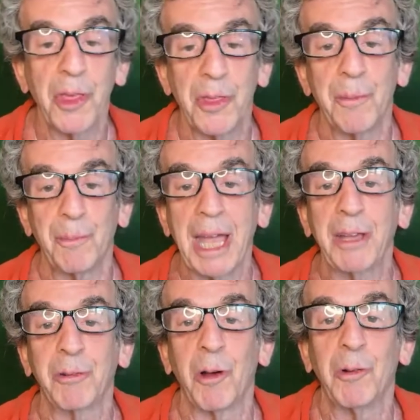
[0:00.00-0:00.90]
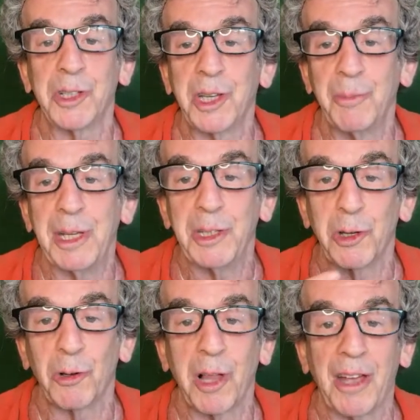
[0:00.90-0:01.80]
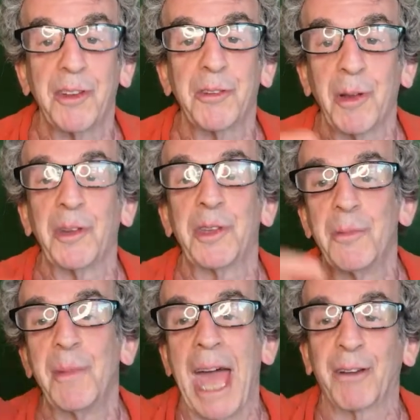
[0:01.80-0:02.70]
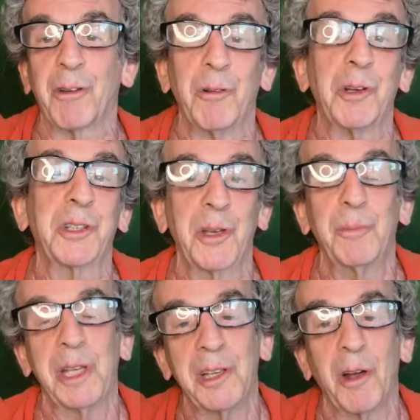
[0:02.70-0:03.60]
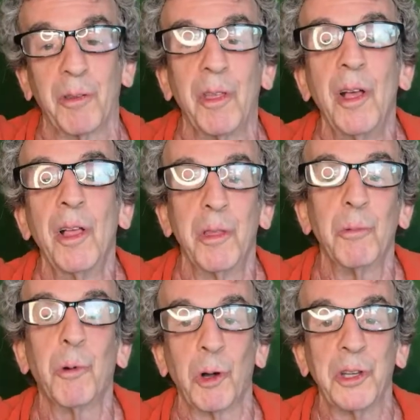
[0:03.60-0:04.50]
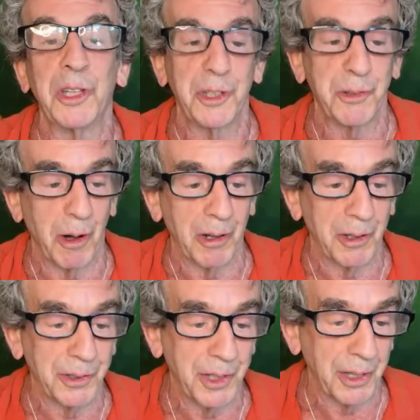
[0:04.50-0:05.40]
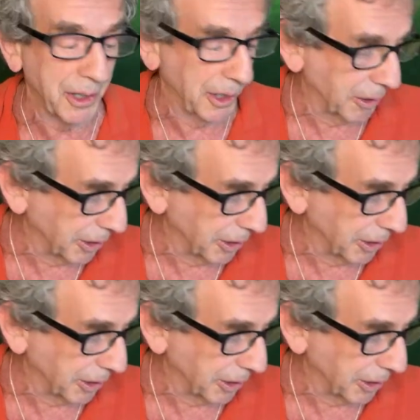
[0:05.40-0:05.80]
in the micro, which could be in your lives, as well as the macro, which could be the wars and struggles that are